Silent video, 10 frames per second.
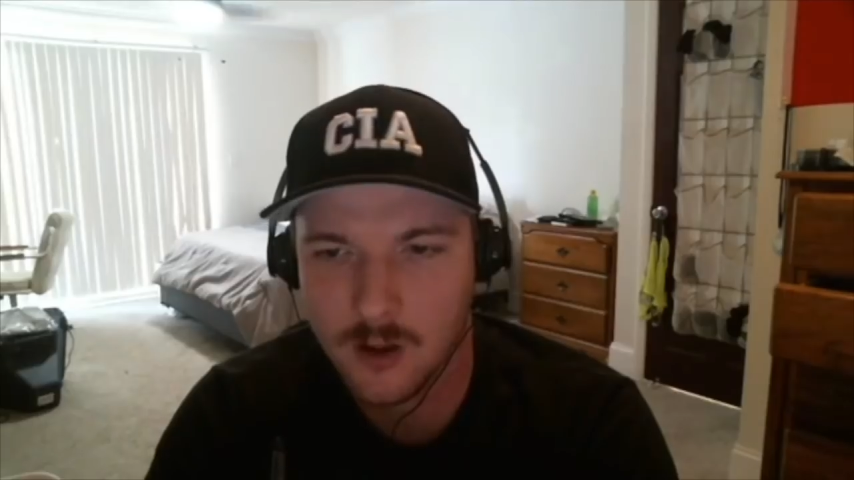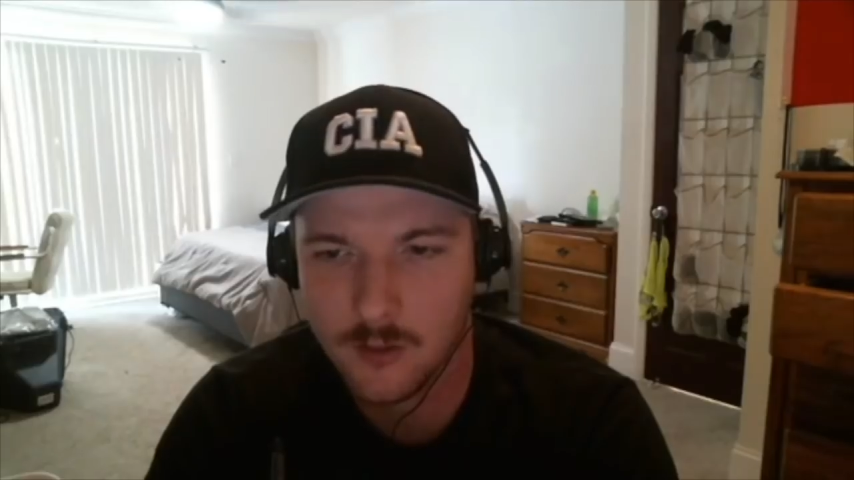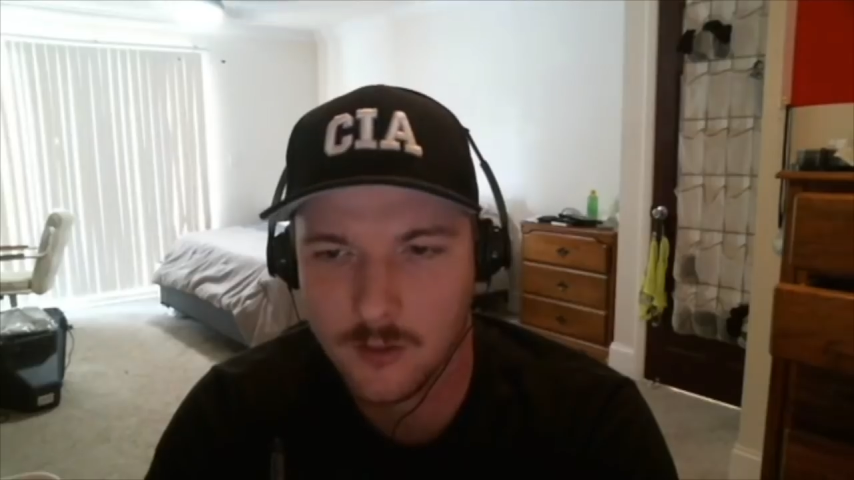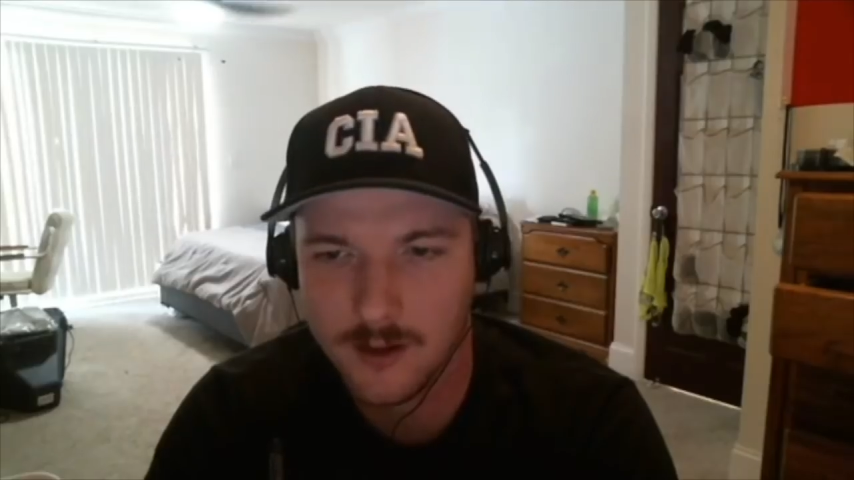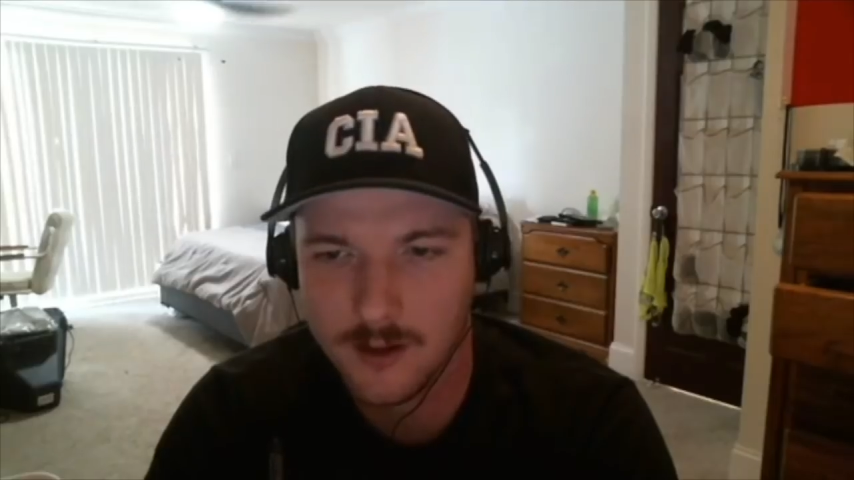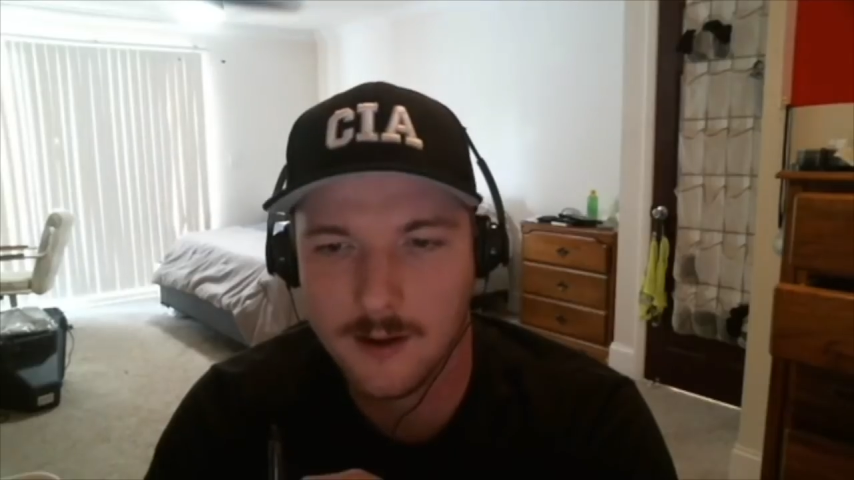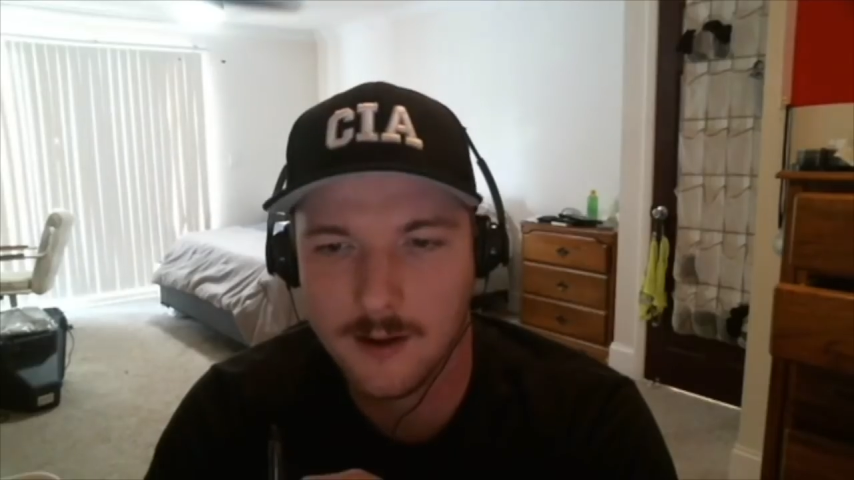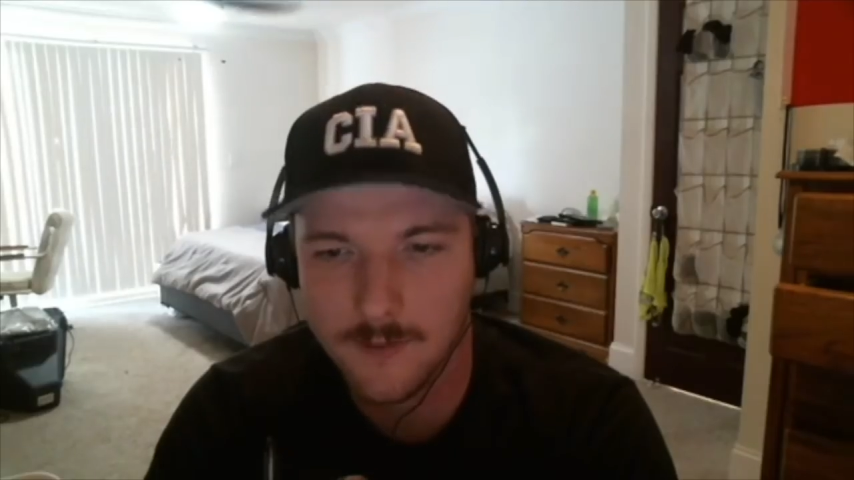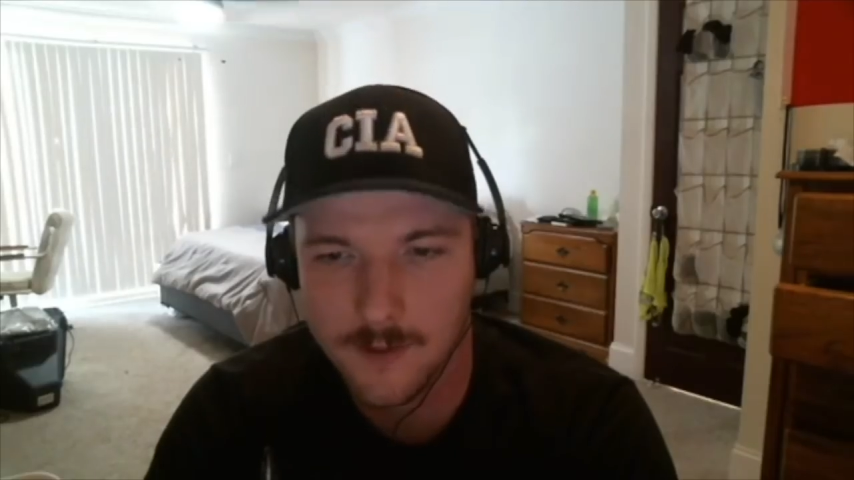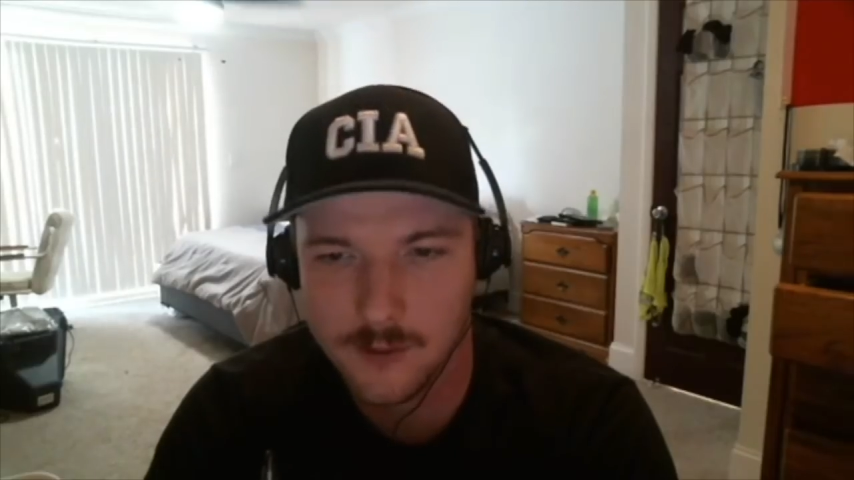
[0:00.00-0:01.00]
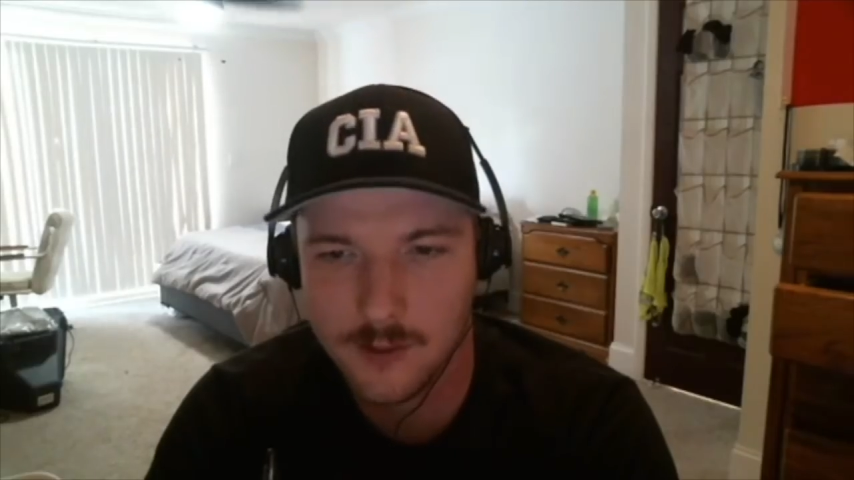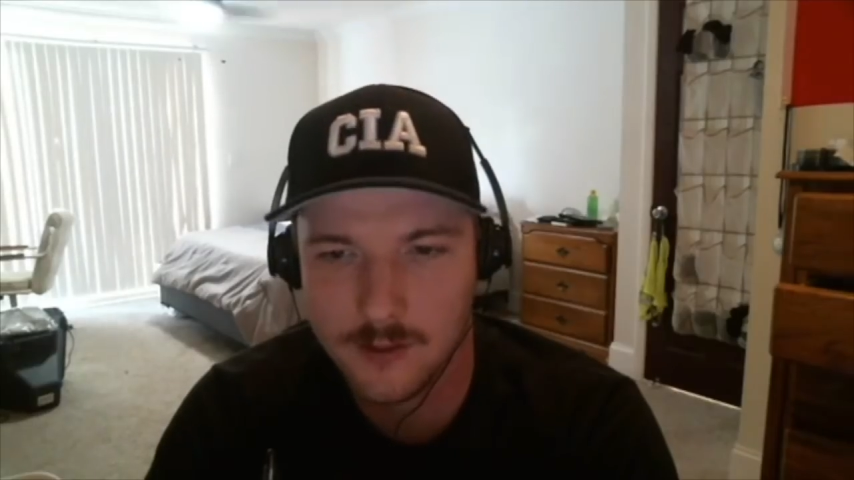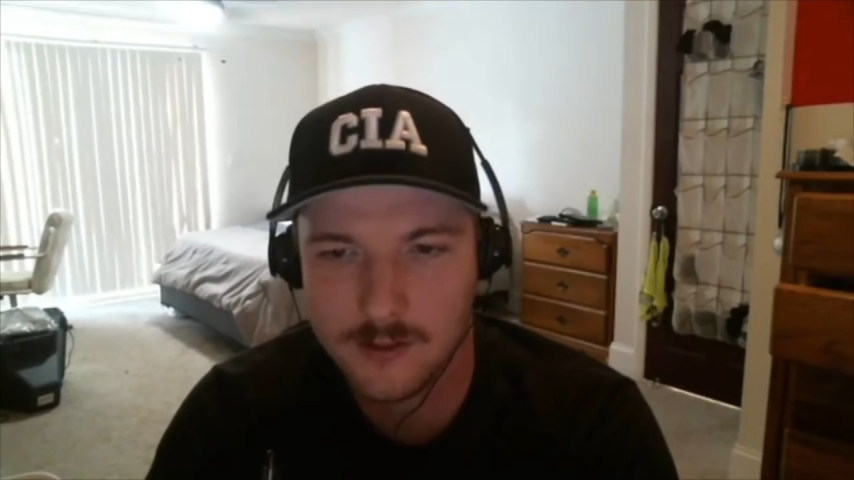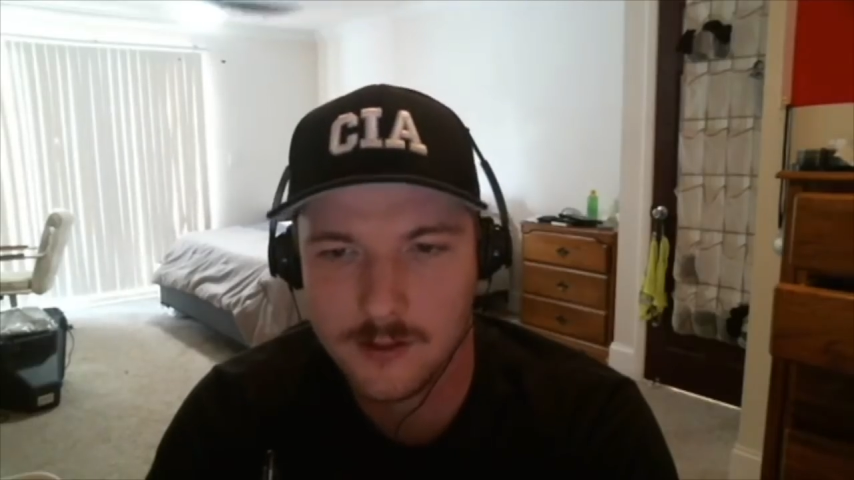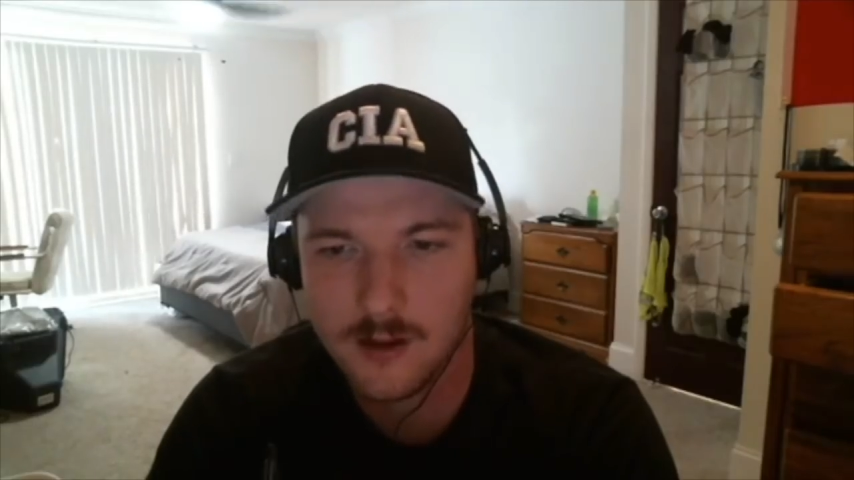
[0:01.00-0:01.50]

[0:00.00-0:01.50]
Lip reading: okay, how did they do it?